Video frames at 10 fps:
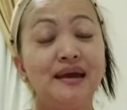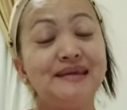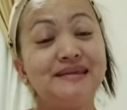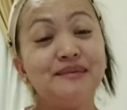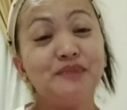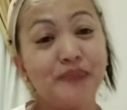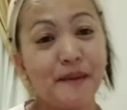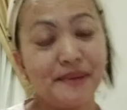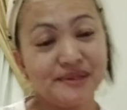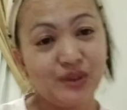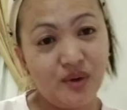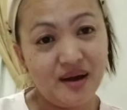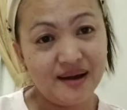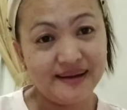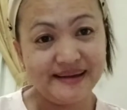hindi magpapatawa
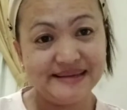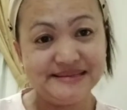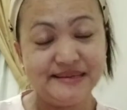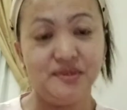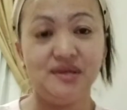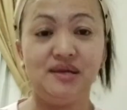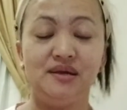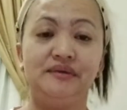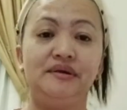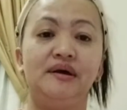ang Crazy Me.